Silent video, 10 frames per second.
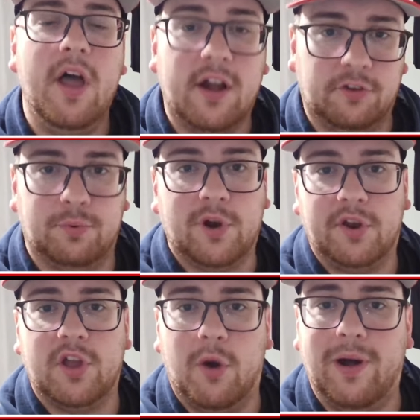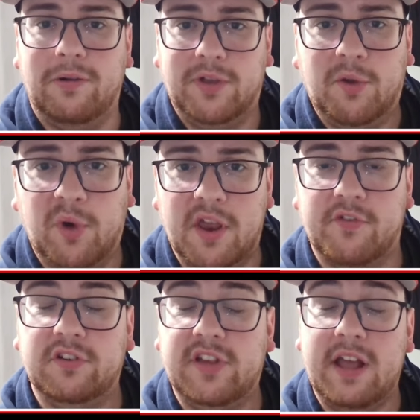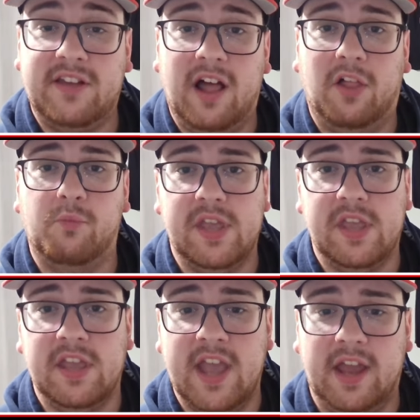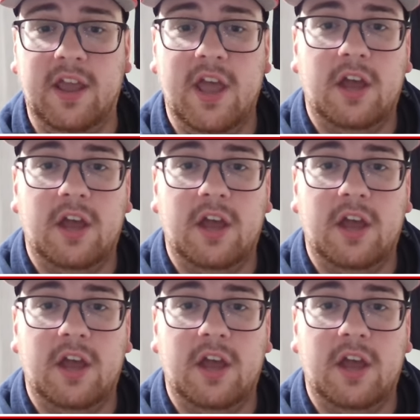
because we're going to go out and get whatever talent we can get